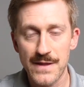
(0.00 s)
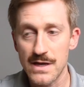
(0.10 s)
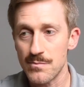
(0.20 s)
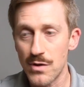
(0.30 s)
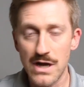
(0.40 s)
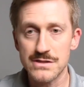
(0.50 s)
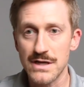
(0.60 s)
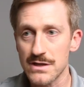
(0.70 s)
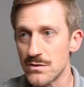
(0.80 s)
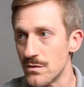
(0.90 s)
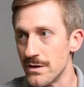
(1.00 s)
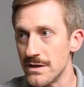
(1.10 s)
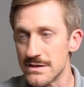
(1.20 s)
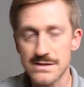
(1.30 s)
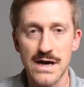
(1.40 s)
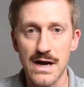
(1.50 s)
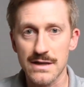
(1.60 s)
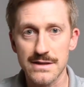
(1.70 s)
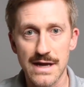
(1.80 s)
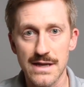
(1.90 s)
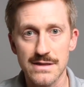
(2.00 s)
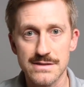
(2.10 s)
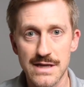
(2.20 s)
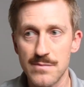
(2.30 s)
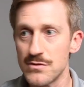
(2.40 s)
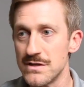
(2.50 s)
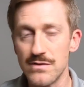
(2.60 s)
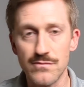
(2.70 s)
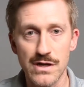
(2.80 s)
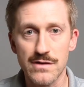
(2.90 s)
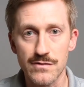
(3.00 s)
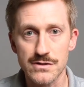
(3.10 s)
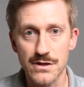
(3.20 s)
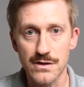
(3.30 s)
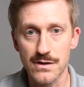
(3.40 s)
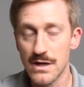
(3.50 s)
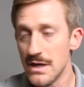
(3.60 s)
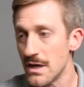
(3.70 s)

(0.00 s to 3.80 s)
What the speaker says: in a project or in a stock that had a 10% rate of return,